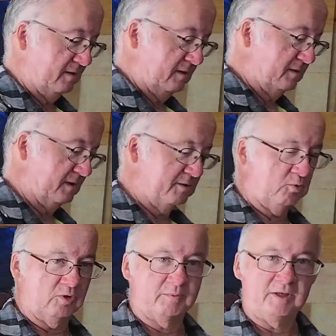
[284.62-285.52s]
Tell you
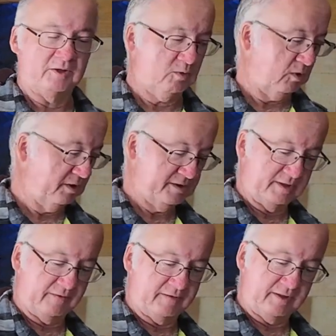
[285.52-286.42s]
all about the
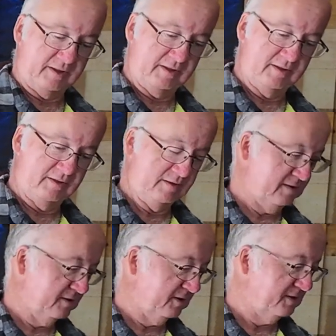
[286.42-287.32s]
quality of the
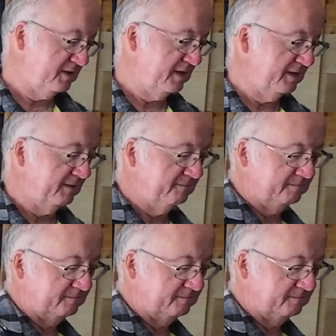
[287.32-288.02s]
titanium.